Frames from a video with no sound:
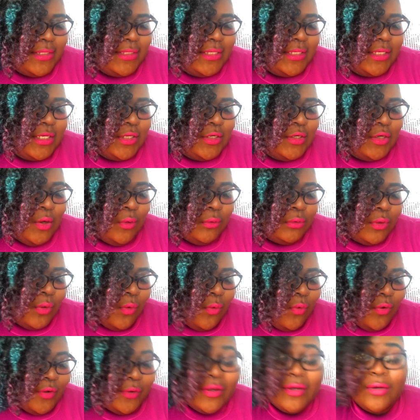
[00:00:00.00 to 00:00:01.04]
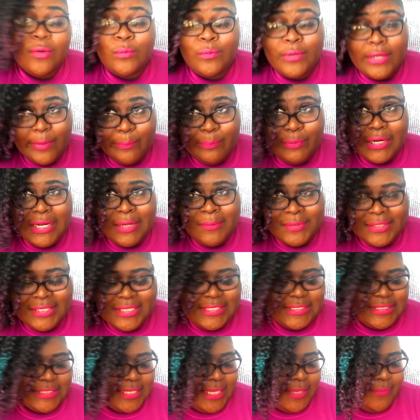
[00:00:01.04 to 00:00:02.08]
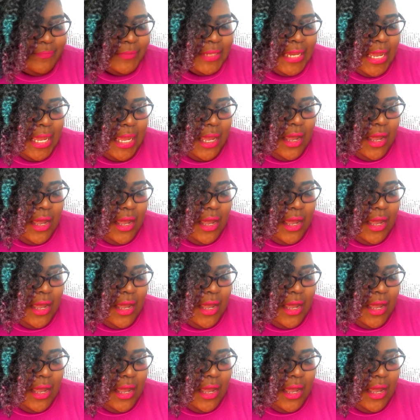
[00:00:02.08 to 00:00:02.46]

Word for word: the canola oil, and that probably is it.